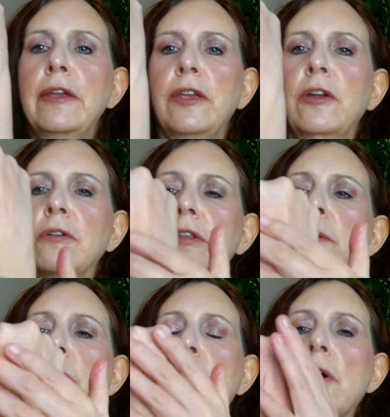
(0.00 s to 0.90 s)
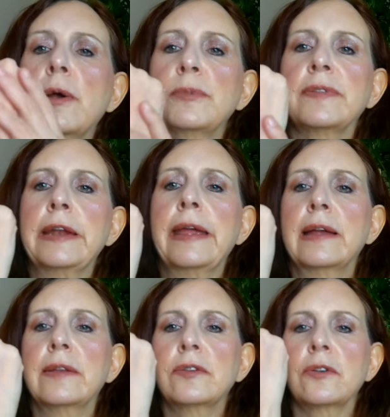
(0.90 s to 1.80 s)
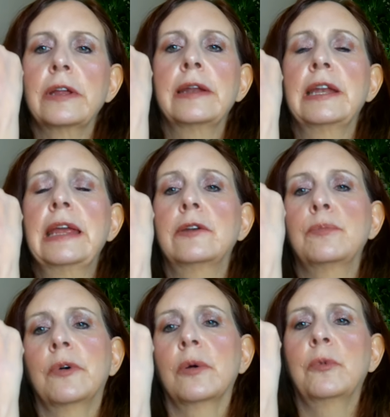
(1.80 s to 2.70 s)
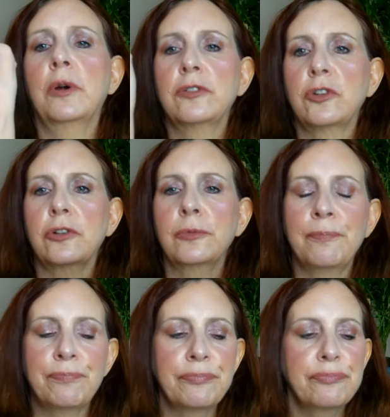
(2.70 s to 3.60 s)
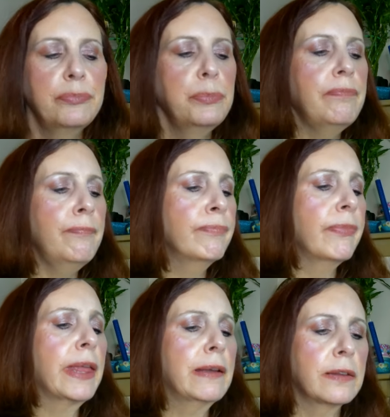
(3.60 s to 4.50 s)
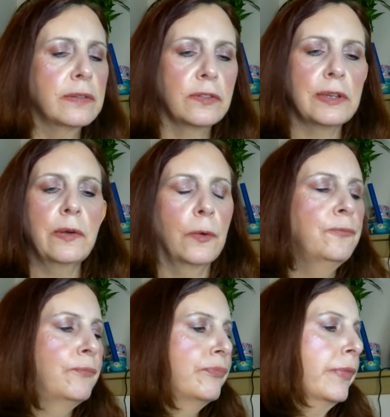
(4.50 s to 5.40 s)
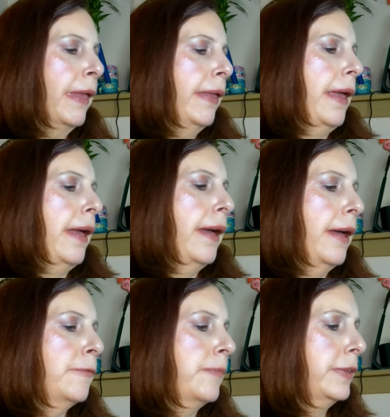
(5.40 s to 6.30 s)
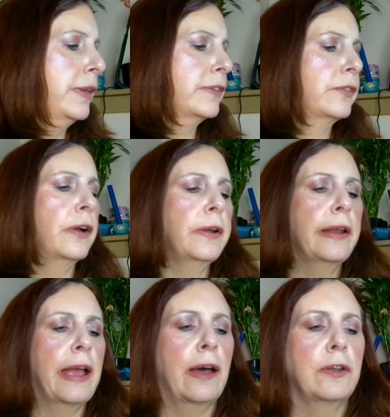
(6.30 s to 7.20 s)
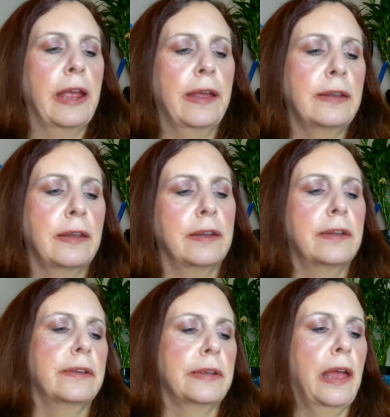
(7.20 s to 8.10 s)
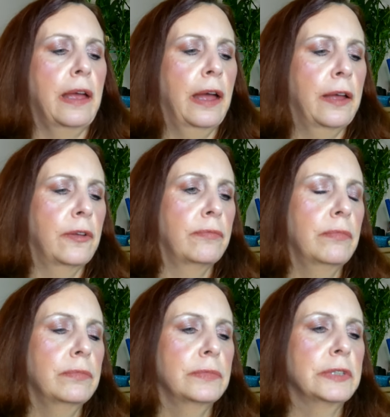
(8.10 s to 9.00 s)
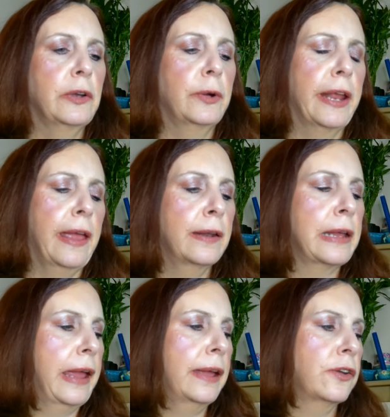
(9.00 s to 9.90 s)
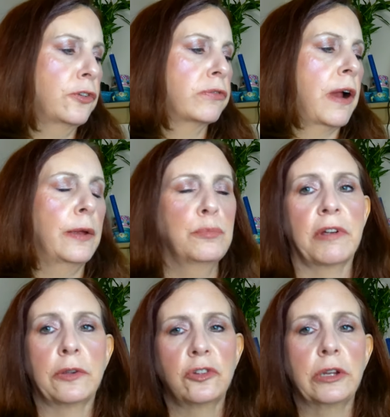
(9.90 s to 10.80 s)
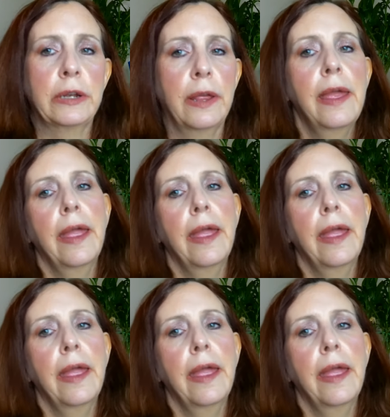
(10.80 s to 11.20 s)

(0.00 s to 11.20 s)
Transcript: your lower arms and hands are going to need more moisture. So, um, started out and uh, going ahead and dry brushing.